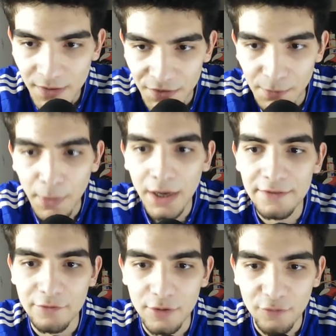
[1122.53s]
The pie
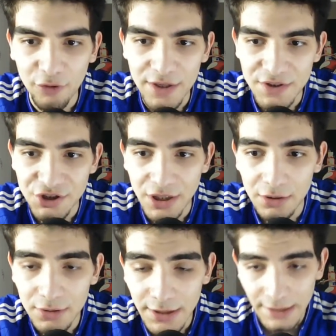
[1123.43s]
for a free is a
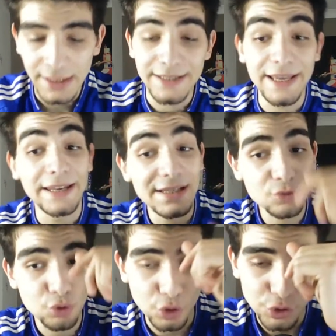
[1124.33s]
shout. Yeah, that's
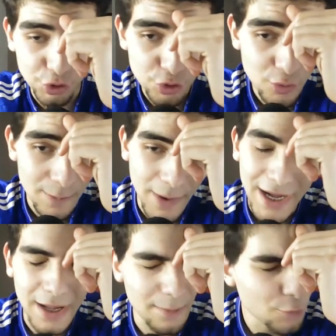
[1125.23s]
also true, but
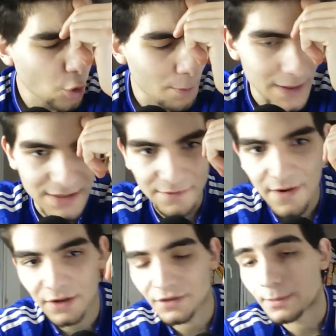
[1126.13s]
I'm not a massive
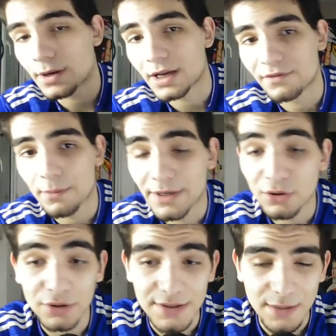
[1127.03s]
fan of the pie, if I'm being
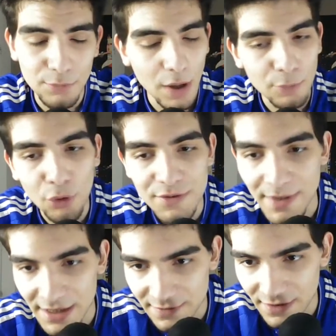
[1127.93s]
honest. I'm not his
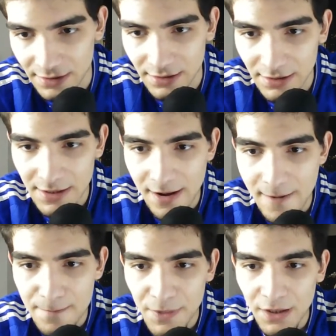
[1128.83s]
biggest fan.
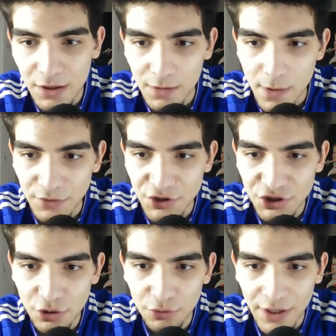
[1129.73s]
Come on, did you
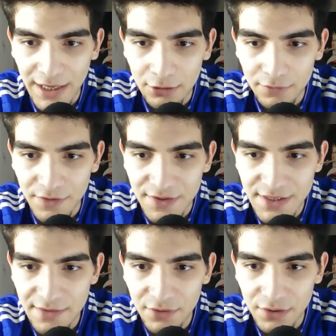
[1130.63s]
know that out of the
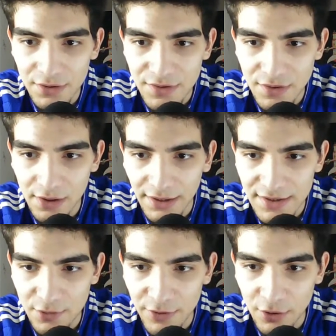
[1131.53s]
7 signings
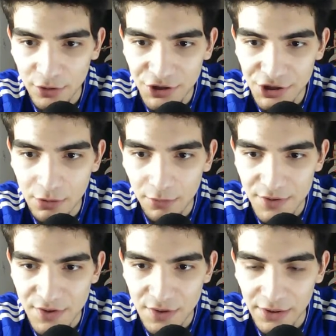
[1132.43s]
that we got, Chua was
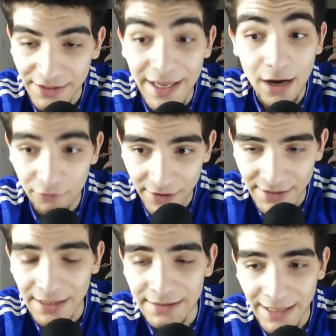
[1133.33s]
a signing? Yeah, I read
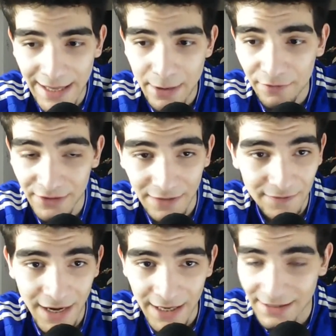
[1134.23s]
that. That came out from The
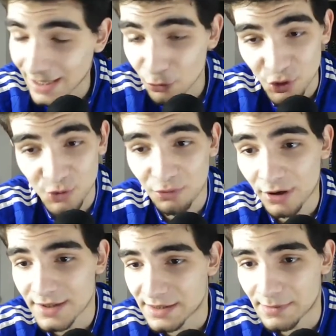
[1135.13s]
Athletic. That was
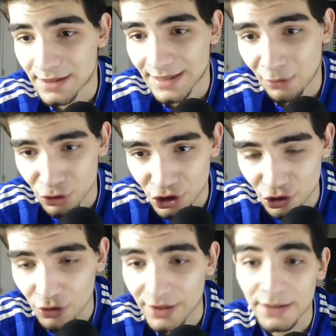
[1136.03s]
surprising, man. That was
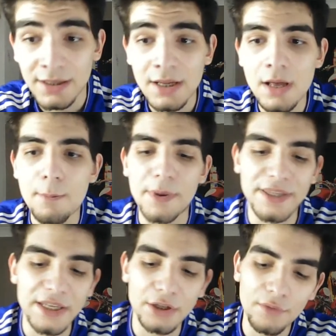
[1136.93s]
shocking. But
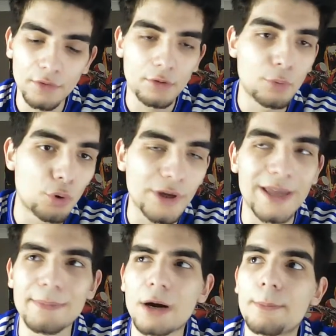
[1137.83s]
then another report
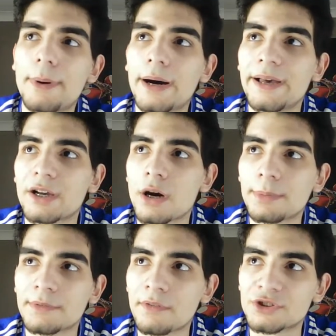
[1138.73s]
came out by a
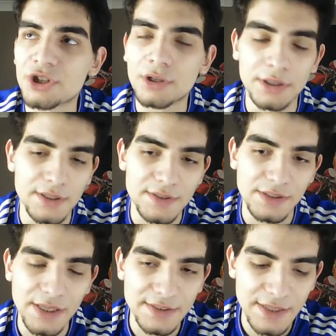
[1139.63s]
couple of other journalists, and
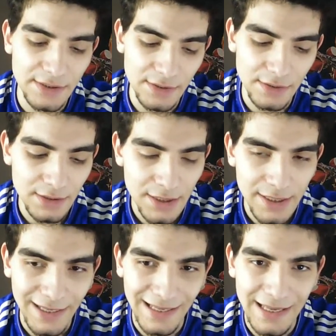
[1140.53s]
they said that,
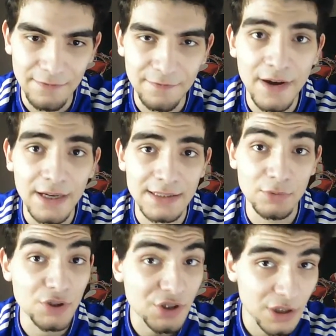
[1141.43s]
in fact, it
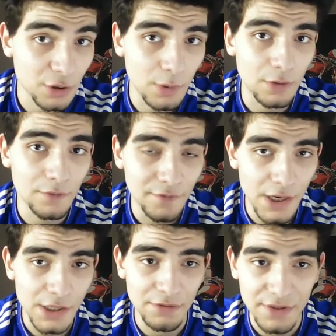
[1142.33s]
was Chilwell,
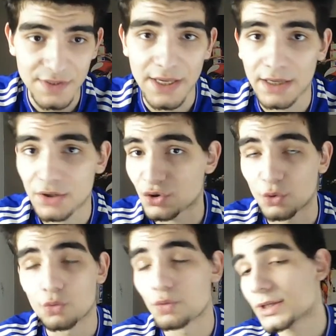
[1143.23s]
Werner, and Ziyech. So,